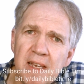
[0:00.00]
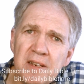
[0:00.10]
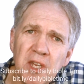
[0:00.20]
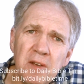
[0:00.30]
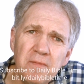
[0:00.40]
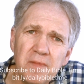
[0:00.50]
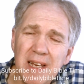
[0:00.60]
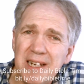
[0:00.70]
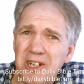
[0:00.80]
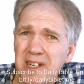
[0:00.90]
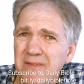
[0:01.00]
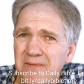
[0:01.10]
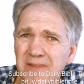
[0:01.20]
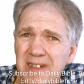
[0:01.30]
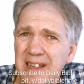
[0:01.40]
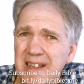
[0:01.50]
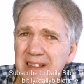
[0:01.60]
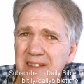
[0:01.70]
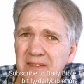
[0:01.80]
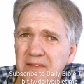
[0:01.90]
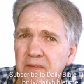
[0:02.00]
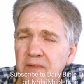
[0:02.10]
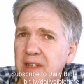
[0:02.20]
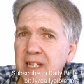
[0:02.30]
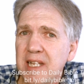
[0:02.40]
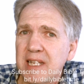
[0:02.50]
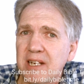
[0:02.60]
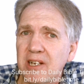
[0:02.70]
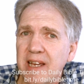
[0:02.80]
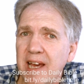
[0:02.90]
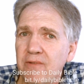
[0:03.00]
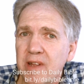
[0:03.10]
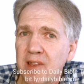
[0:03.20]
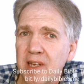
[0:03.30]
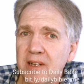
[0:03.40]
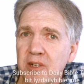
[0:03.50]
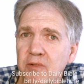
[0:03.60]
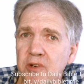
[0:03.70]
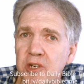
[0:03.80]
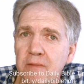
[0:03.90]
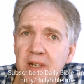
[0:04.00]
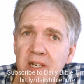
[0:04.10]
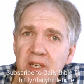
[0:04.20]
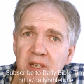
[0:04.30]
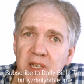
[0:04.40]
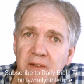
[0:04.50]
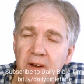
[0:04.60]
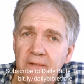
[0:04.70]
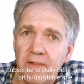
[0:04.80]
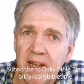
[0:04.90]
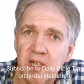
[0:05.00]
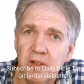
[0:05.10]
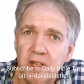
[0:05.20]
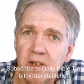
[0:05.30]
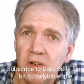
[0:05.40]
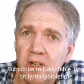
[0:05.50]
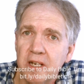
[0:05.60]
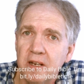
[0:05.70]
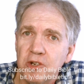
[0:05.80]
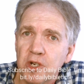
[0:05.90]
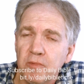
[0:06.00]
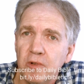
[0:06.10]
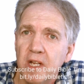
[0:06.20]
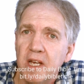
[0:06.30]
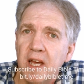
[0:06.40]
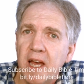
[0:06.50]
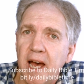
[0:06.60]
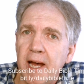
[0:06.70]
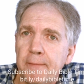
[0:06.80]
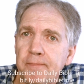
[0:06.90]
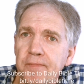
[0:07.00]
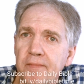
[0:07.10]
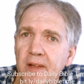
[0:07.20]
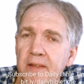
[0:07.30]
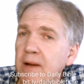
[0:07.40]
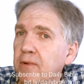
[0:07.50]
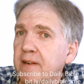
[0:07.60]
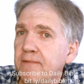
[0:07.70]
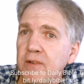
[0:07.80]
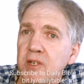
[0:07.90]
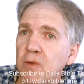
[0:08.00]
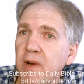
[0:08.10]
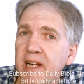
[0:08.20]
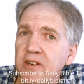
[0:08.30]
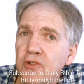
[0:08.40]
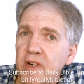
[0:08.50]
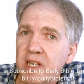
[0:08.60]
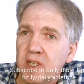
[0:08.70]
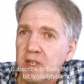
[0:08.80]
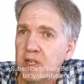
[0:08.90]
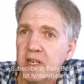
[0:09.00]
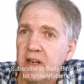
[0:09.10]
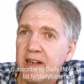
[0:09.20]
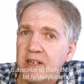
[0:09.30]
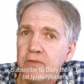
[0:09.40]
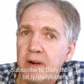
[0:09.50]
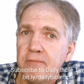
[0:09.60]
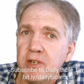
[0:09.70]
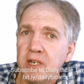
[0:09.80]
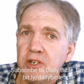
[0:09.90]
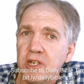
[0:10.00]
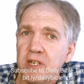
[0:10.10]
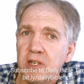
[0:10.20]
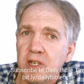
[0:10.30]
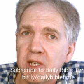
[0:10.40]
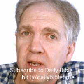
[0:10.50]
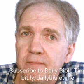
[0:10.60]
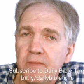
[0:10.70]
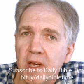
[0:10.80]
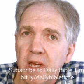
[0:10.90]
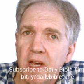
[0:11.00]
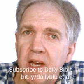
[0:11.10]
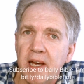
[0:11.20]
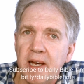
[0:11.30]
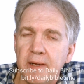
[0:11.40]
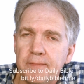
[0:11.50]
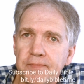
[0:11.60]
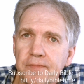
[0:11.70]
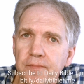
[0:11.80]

And so, actually, this is actually how we think as Christian ministers. If I flex on the non negotiable, um, that will influence the way I dress as you go out to represent Jesus. Um, uh,